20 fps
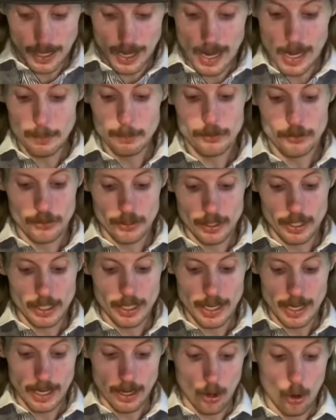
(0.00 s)
I'm sitting
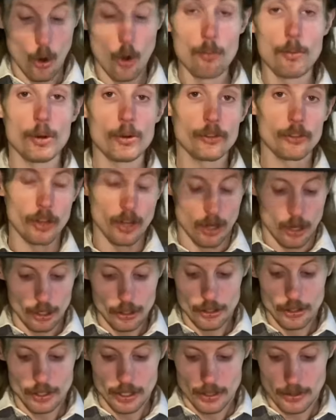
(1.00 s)
at almost
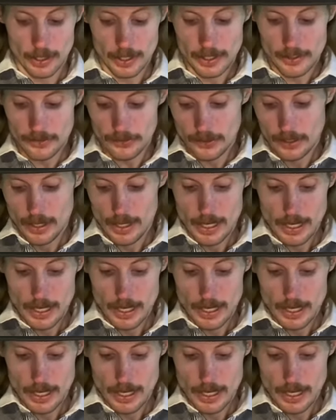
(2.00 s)
100 degrees.